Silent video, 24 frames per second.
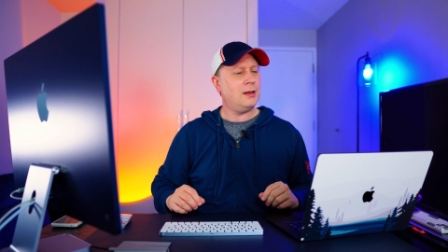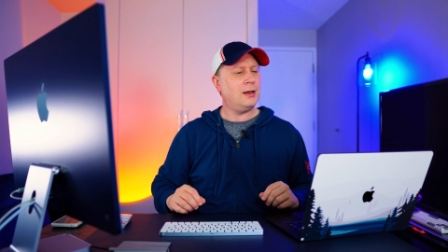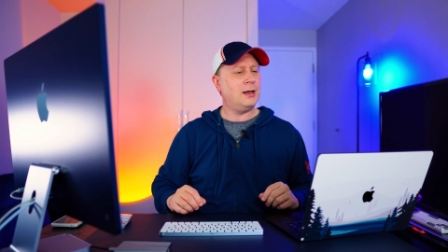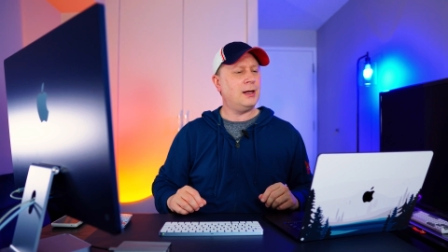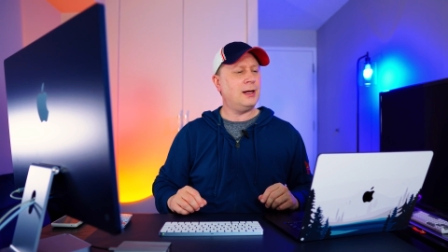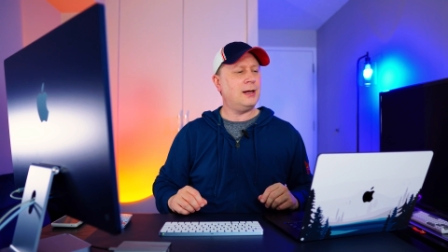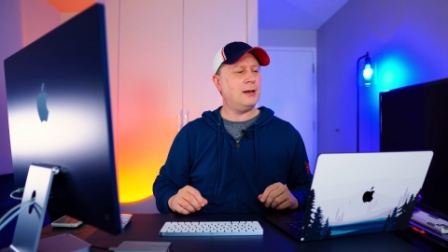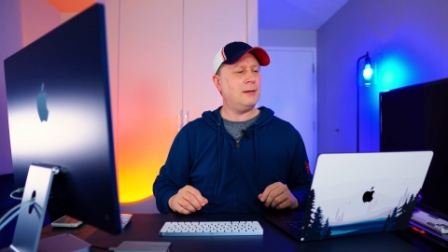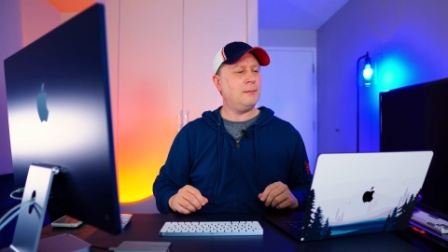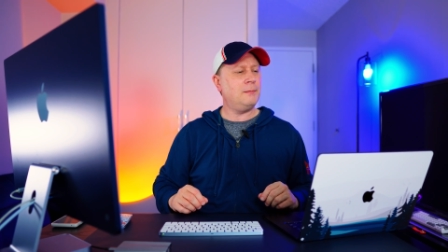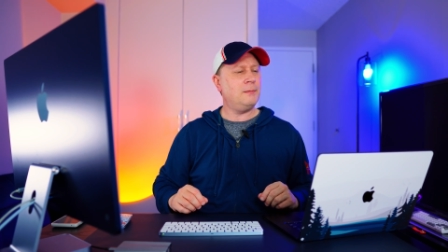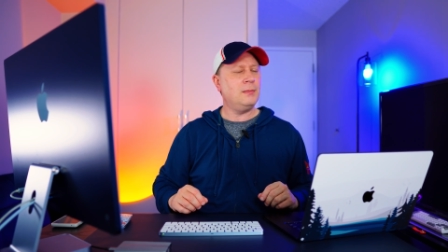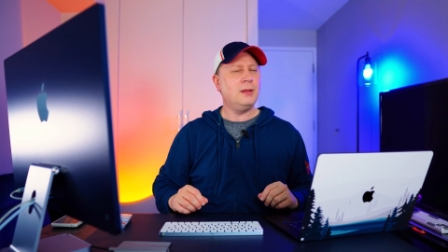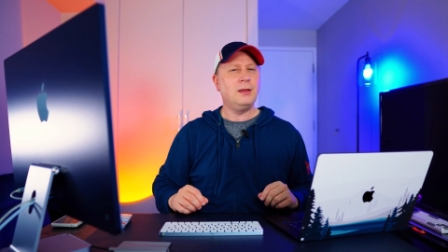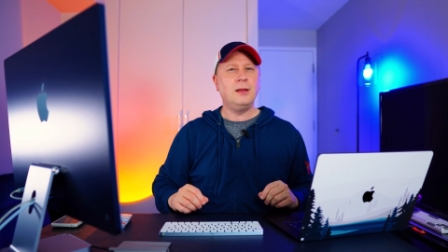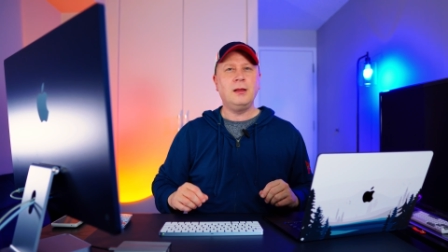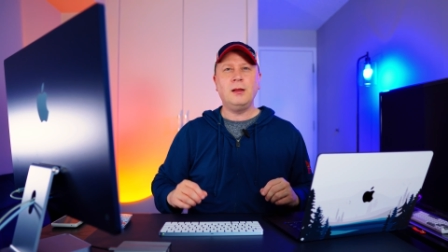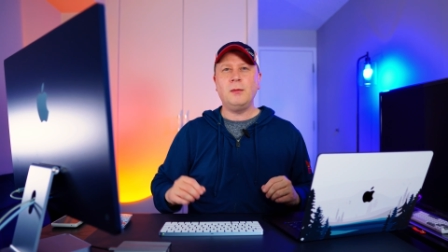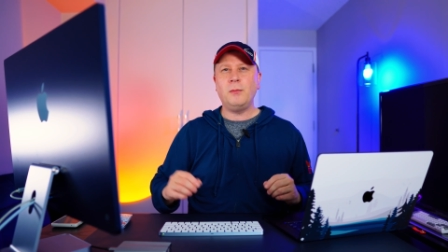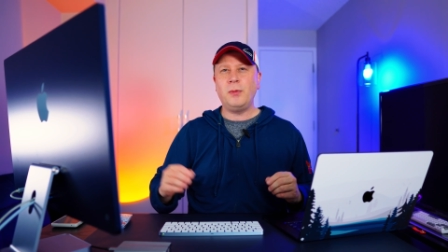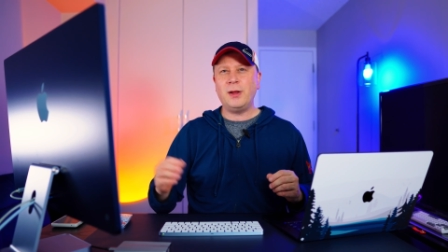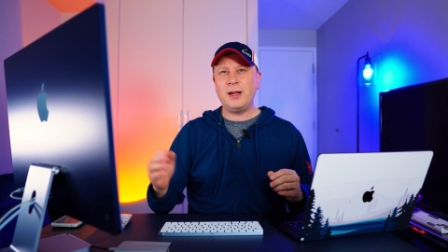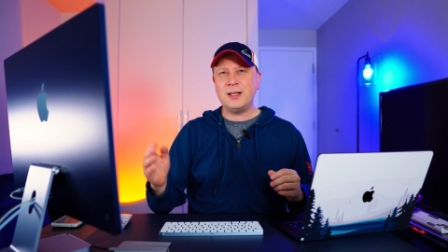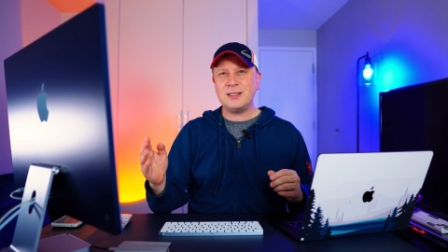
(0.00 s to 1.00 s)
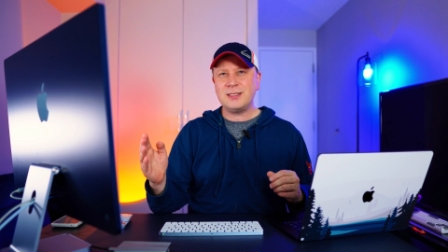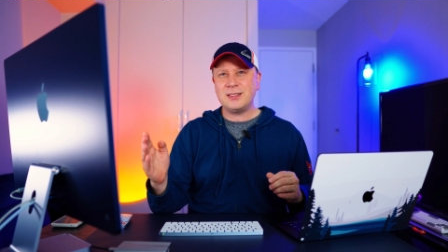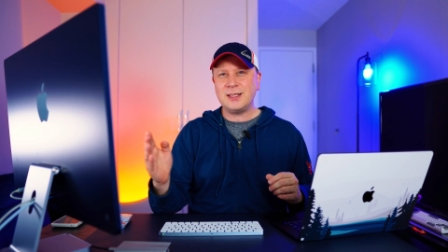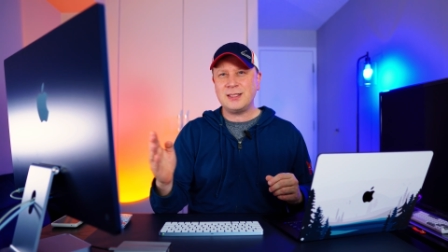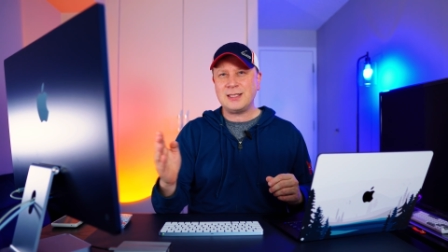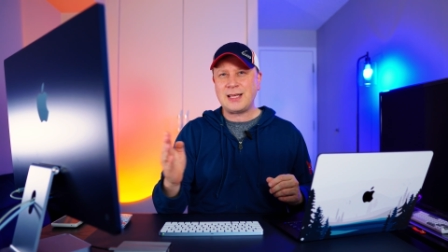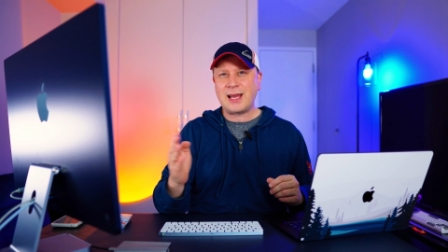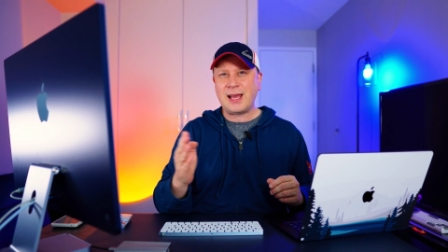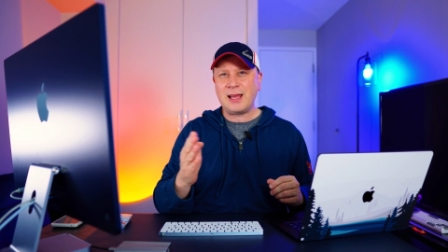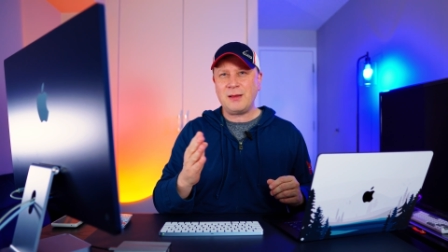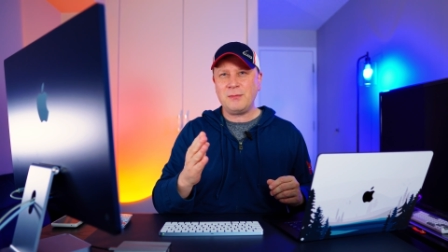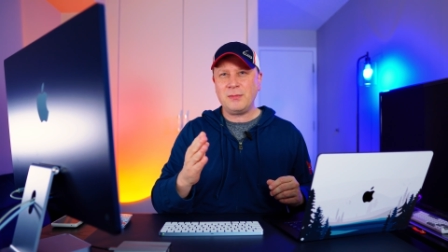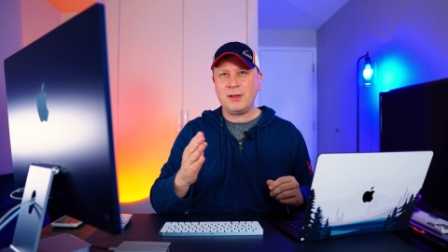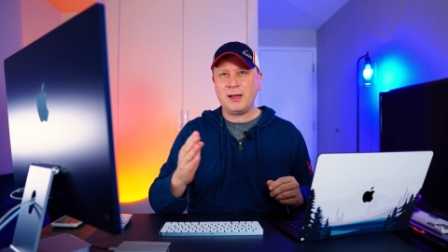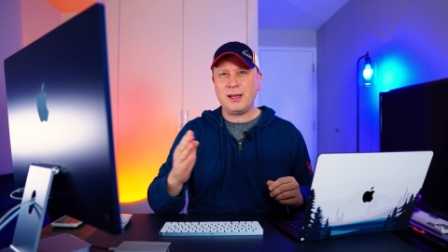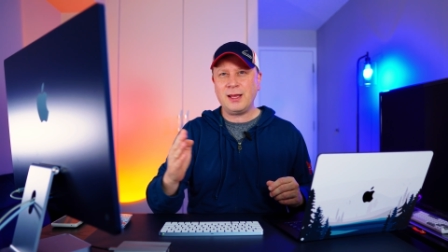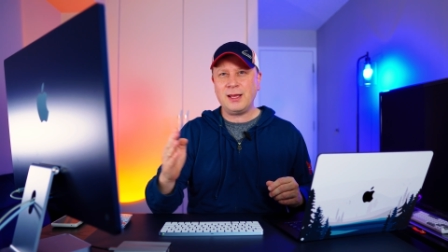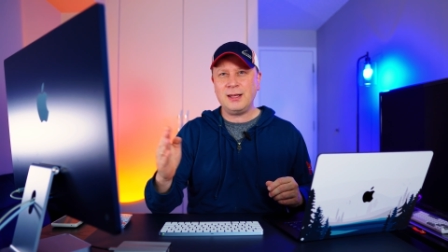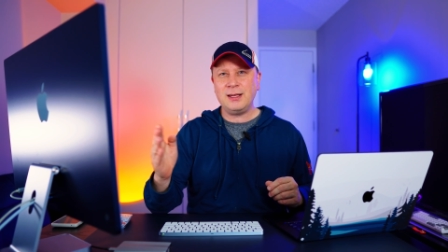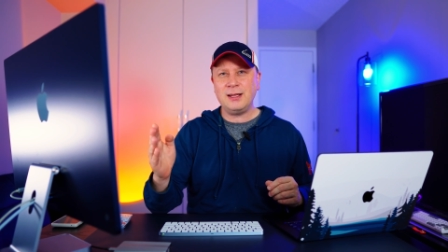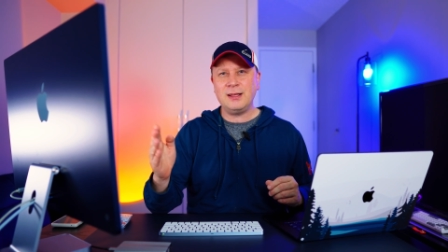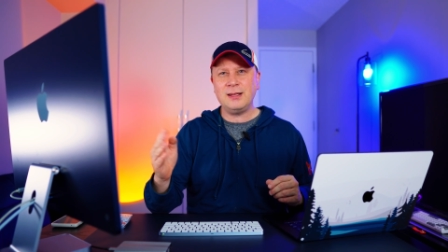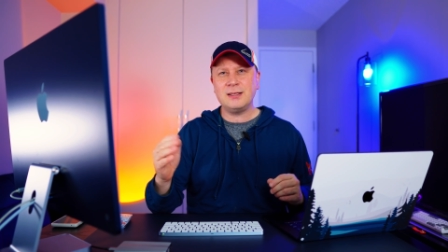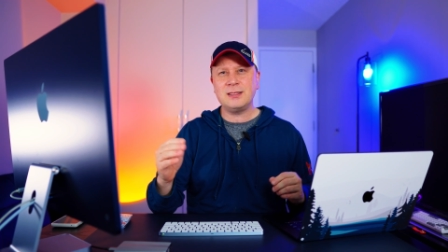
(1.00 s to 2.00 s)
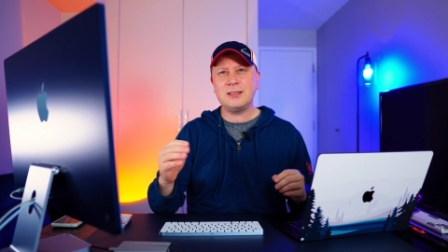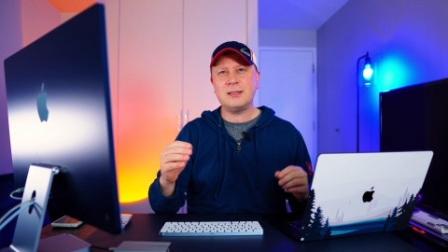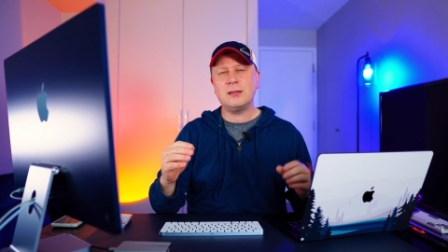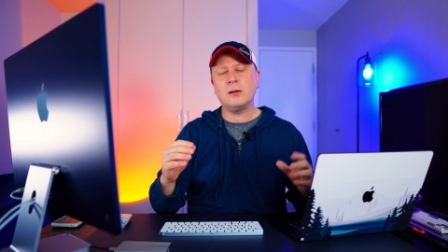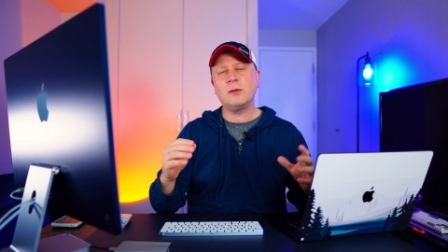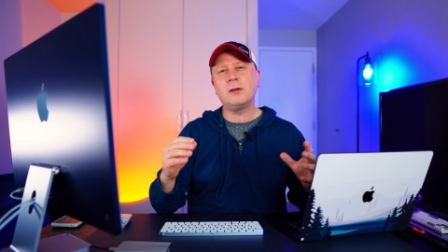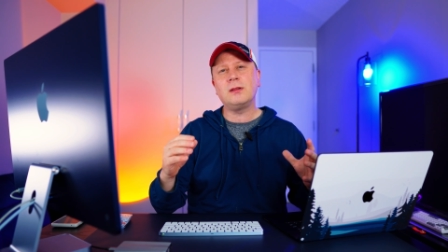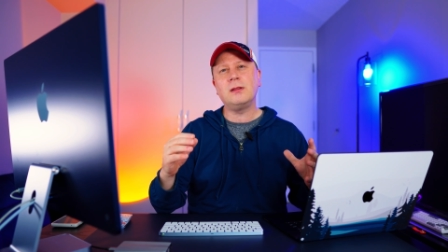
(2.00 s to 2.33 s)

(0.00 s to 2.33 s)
Um, but it's the timeline, and it's the,